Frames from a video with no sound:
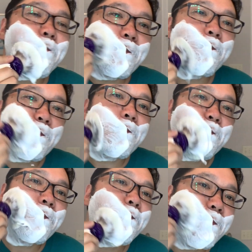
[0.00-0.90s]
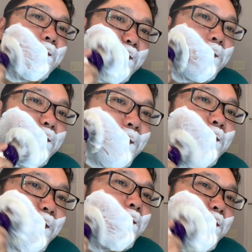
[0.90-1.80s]
of the label work
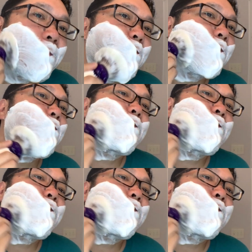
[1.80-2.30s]
and some of the fine